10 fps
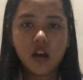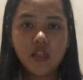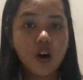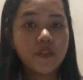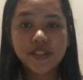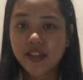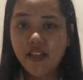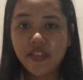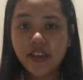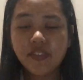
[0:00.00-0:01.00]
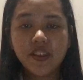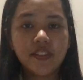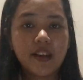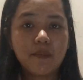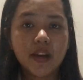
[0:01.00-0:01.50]
Notwithstanding that
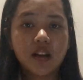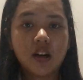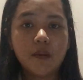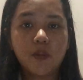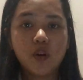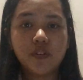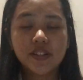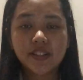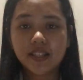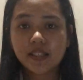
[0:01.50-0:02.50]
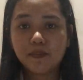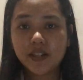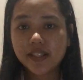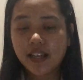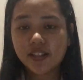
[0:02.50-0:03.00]
they make up over
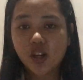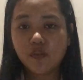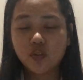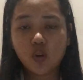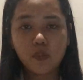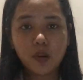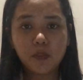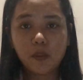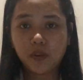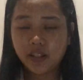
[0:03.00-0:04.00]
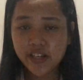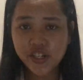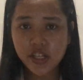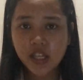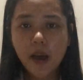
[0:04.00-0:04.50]
6% of global
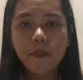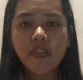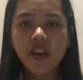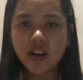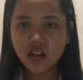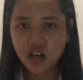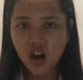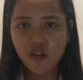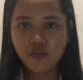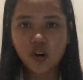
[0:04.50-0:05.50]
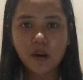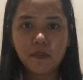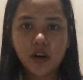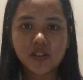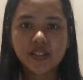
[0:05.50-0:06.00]
populations, but they account for
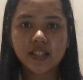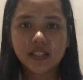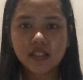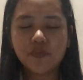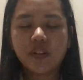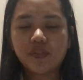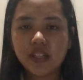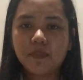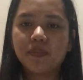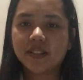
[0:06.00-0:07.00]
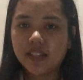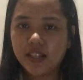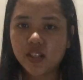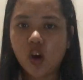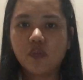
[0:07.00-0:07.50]
about 15%
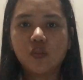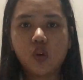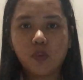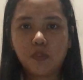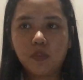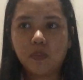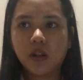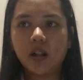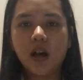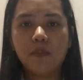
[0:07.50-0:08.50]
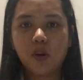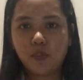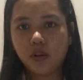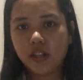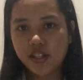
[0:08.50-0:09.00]
of global
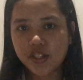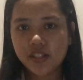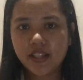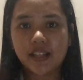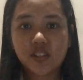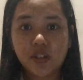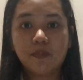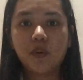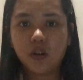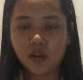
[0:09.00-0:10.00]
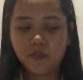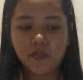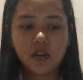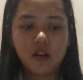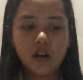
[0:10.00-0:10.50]
population's extreme poor.
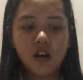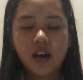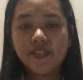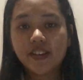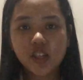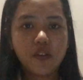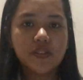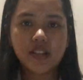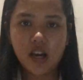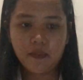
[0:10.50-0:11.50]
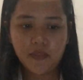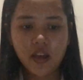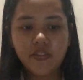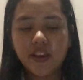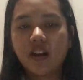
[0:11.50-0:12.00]
Thus, over time,
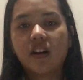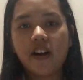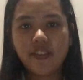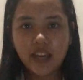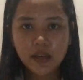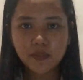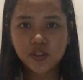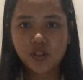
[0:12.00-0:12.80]
they are unable to